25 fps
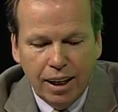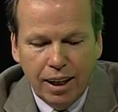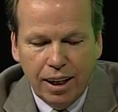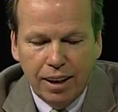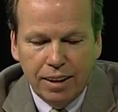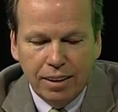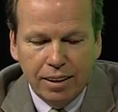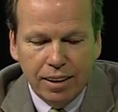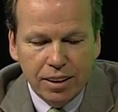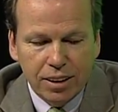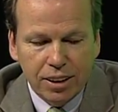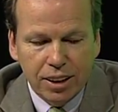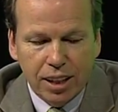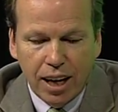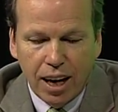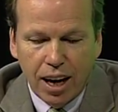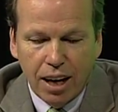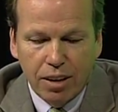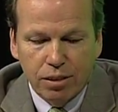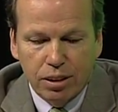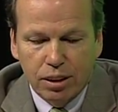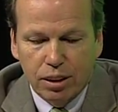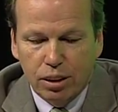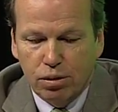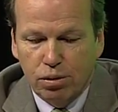And this
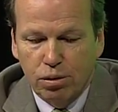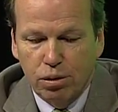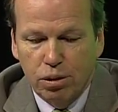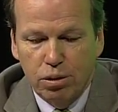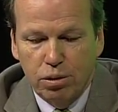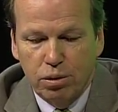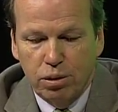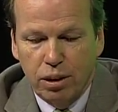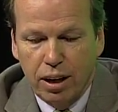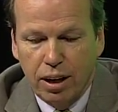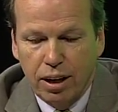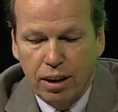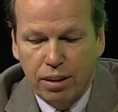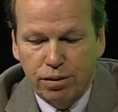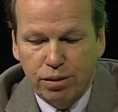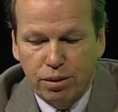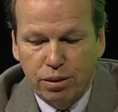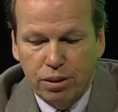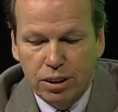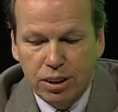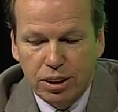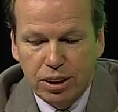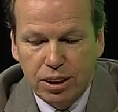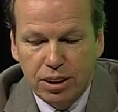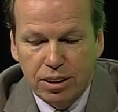carried through. For
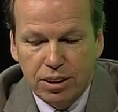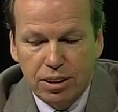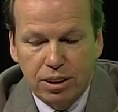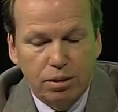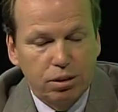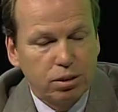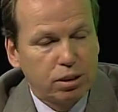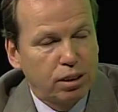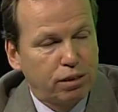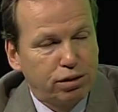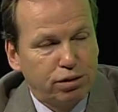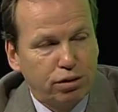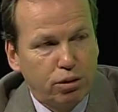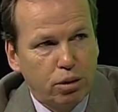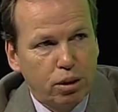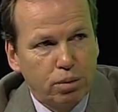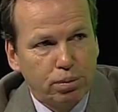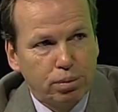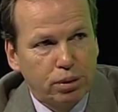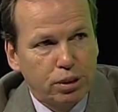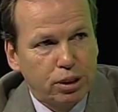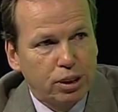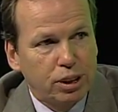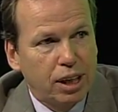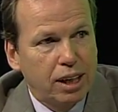instance, there was a
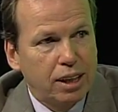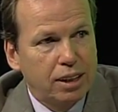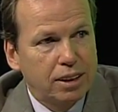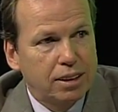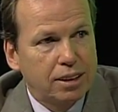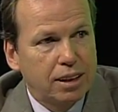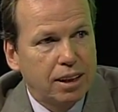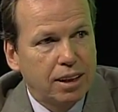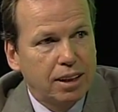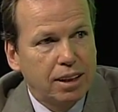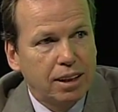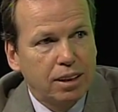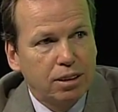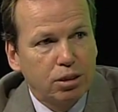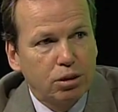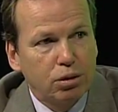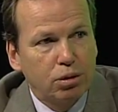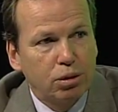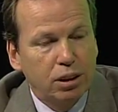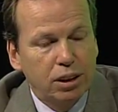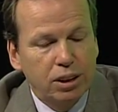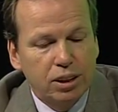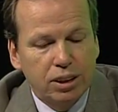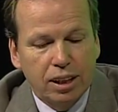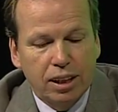4%
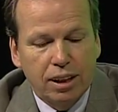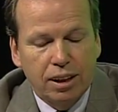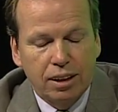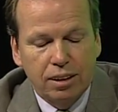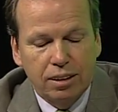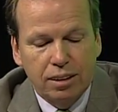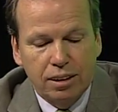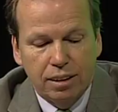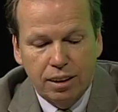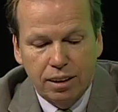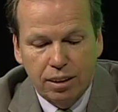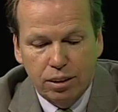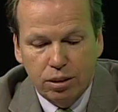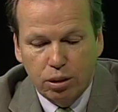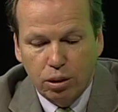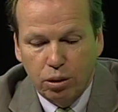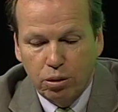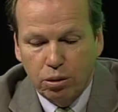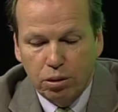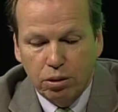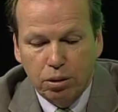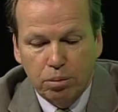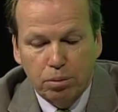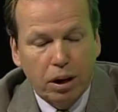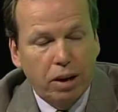increase in the
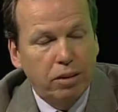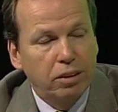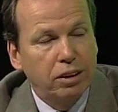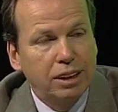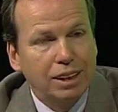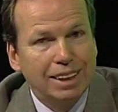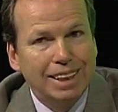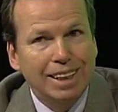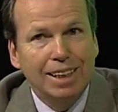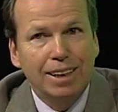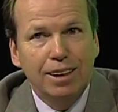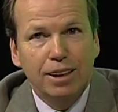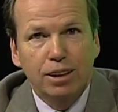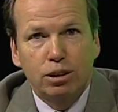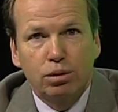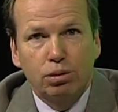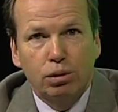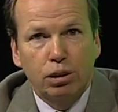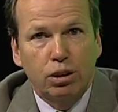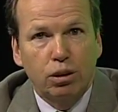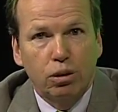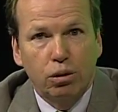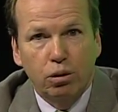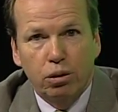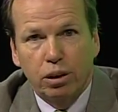total amount of deeds
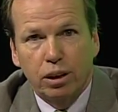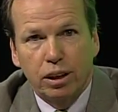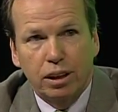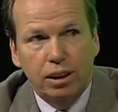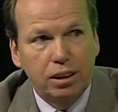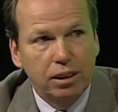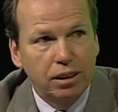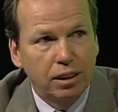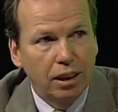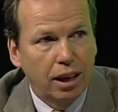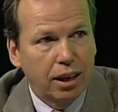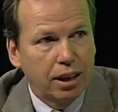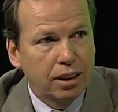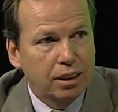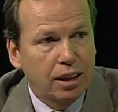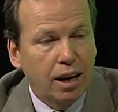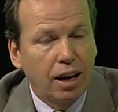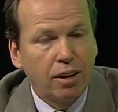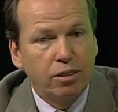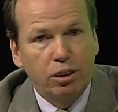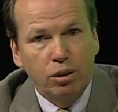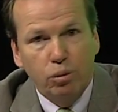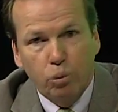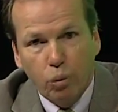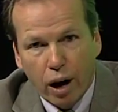recorded
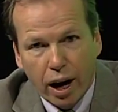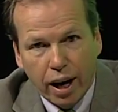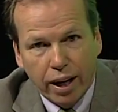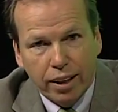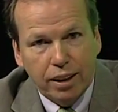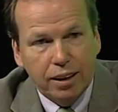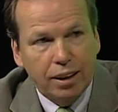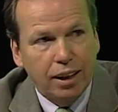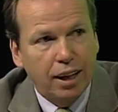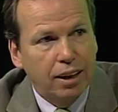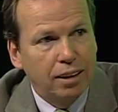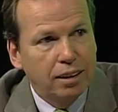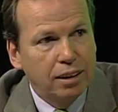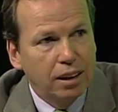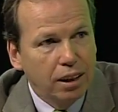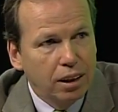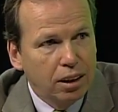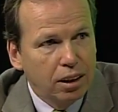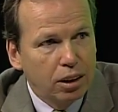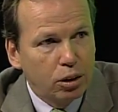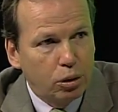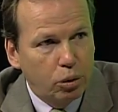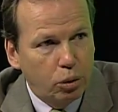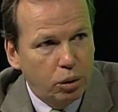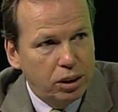countywide. Again,
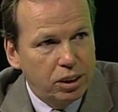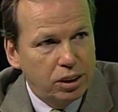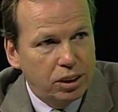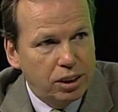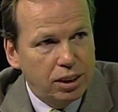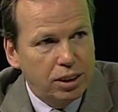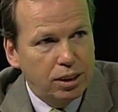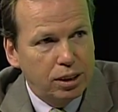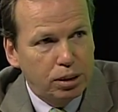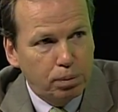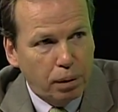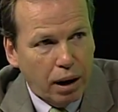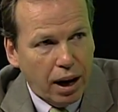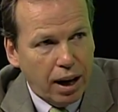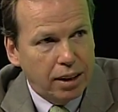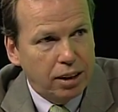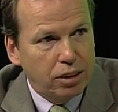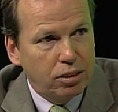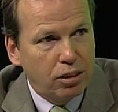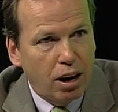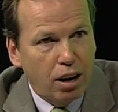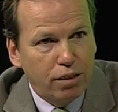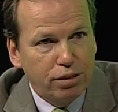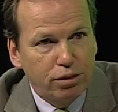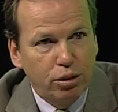Quincy's part of
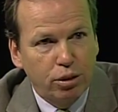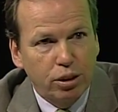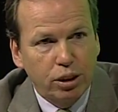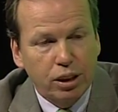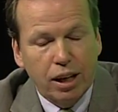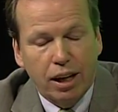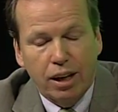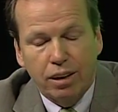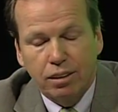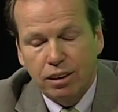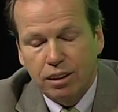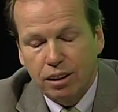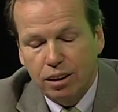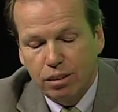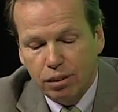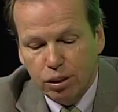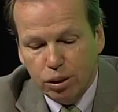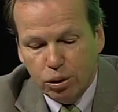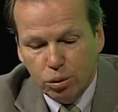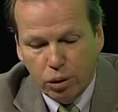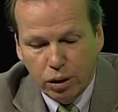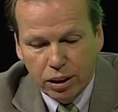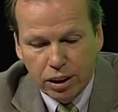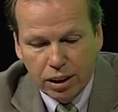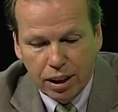Norfolk County. There are
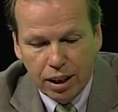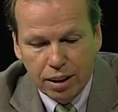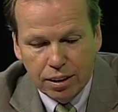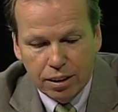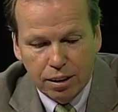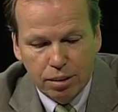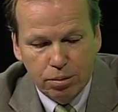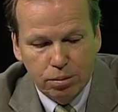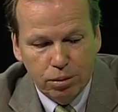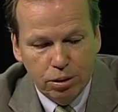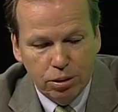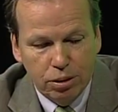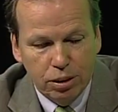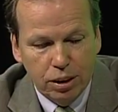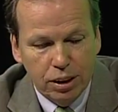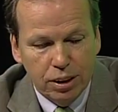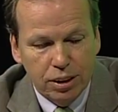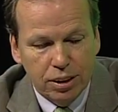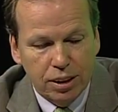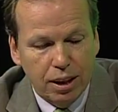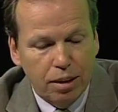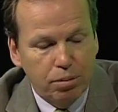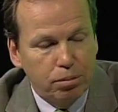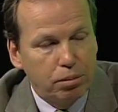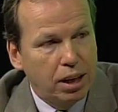28
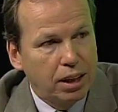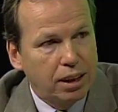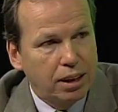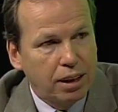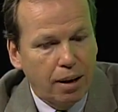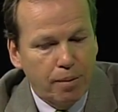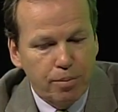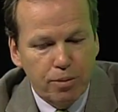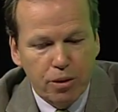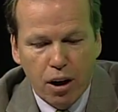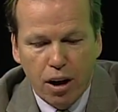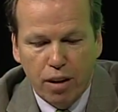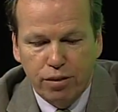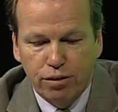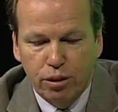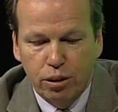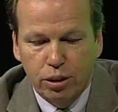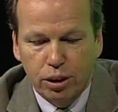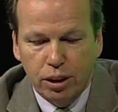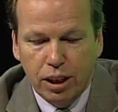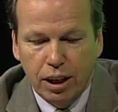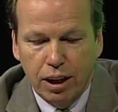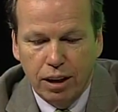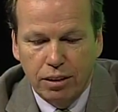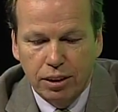communities that make up
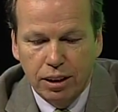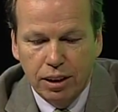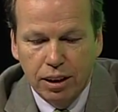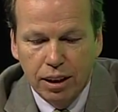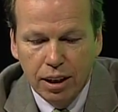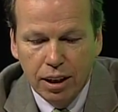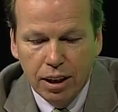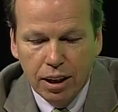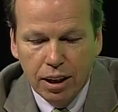Norfolk County.